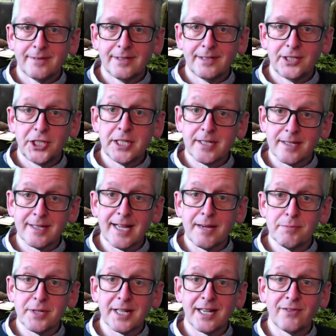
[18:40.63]
Jesus
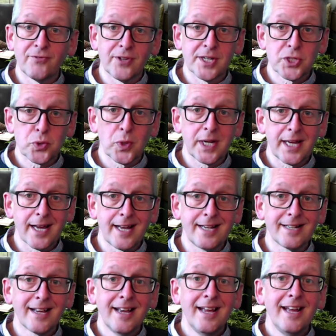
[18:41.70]
names it in verse 28.
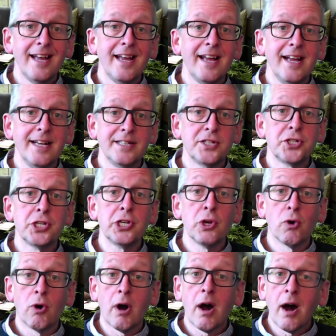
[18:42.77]
It's
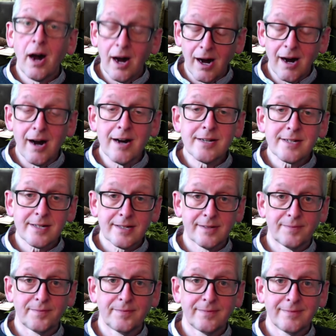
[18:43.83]
your heart.
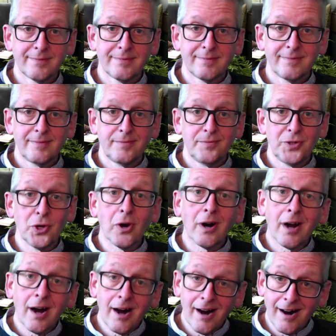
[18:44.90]
Your
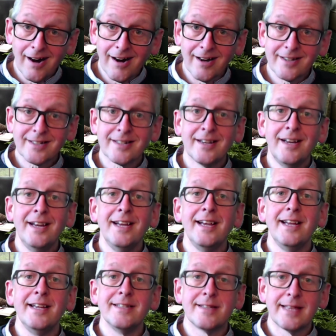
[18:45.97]
heart
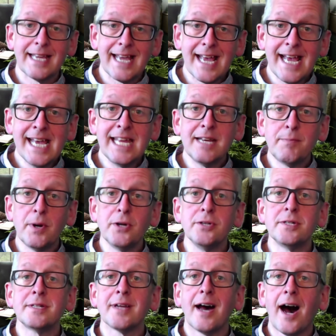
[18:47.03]
is the
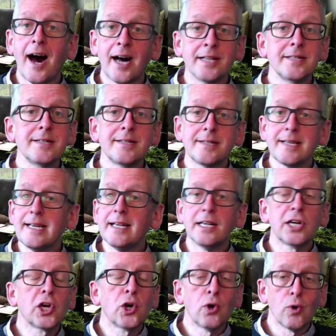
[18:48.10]
innermost unseen
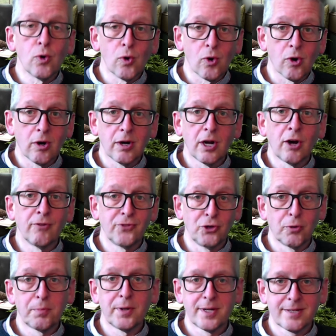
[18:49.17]
core of
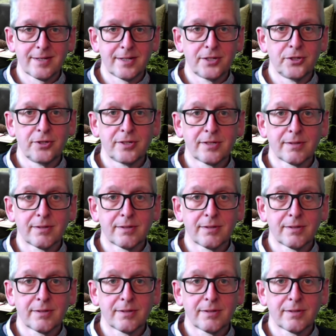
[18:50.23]
your personhood.